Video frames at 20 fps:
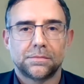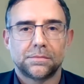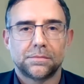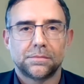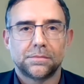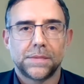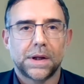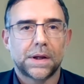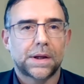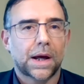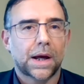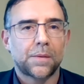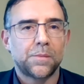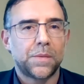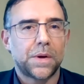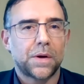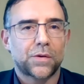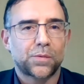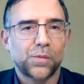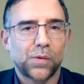It can
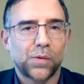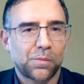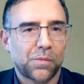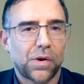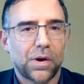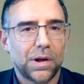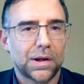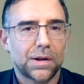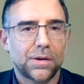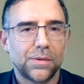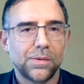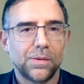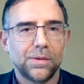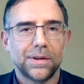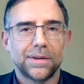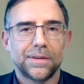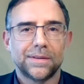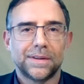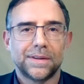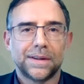be a small
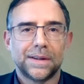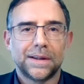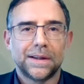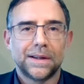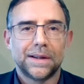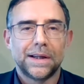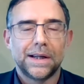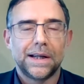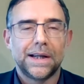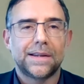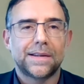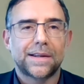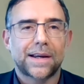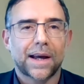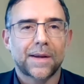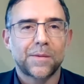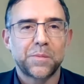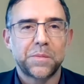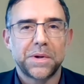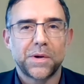molecule, it
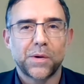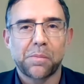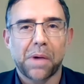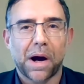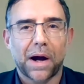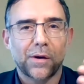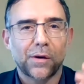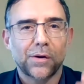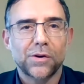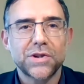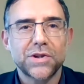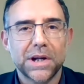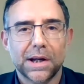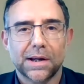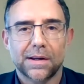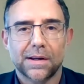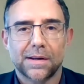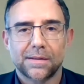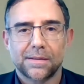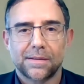can be a
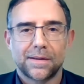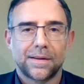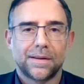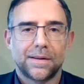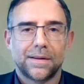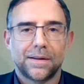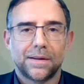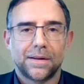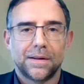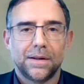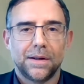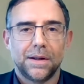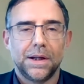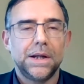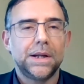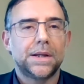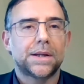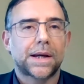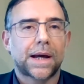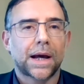biologic,
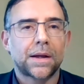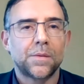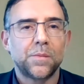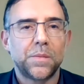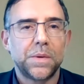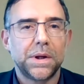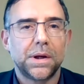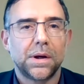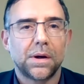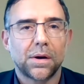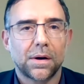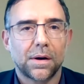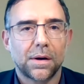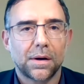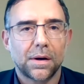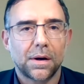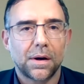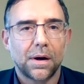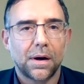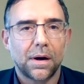it can be
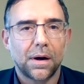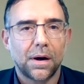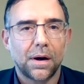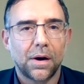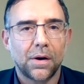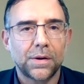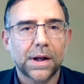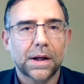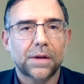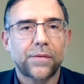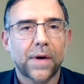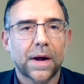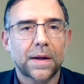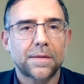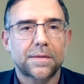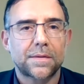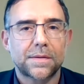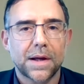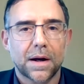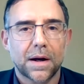an
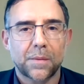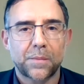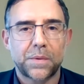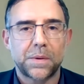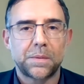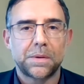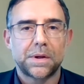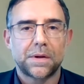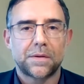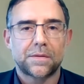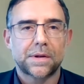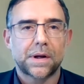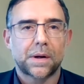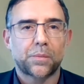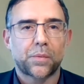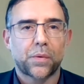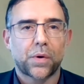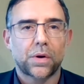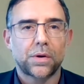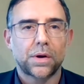advanced therapy medicinal
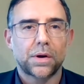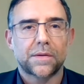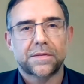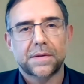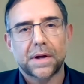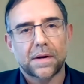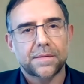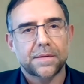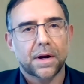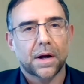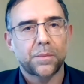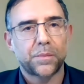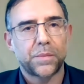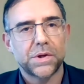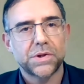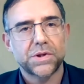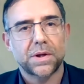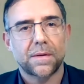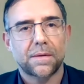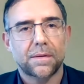product, cell therapy,
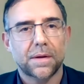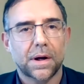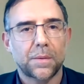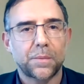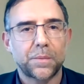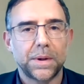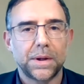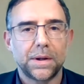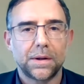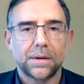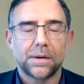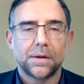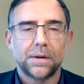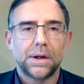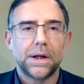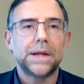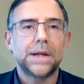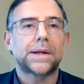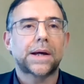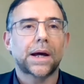gene therapy,
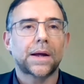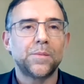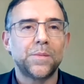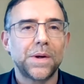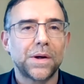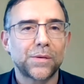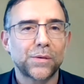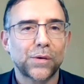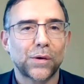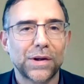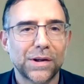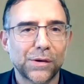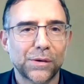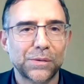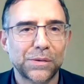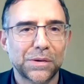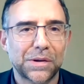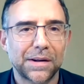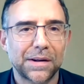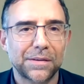it can be an
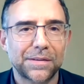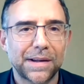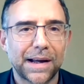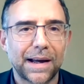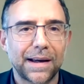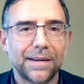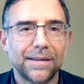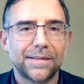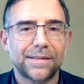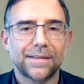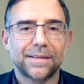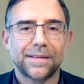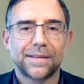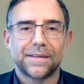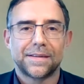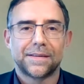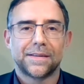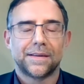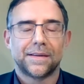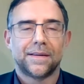oligonucleotide.
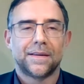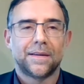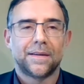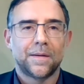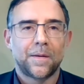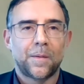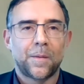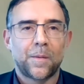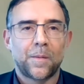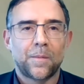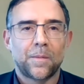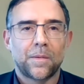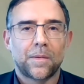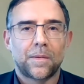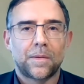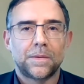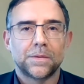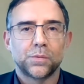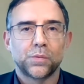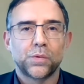
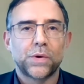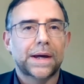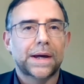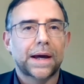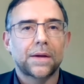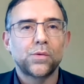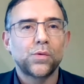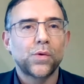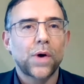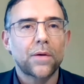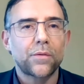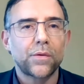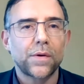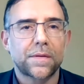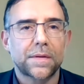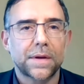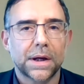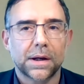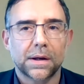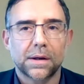We can do
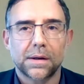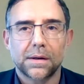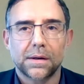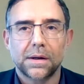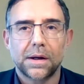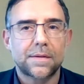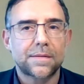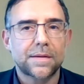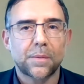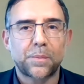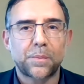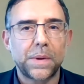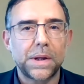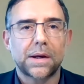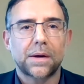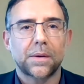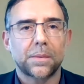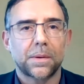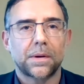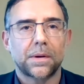everything, it's
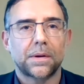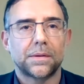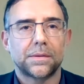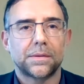applicable.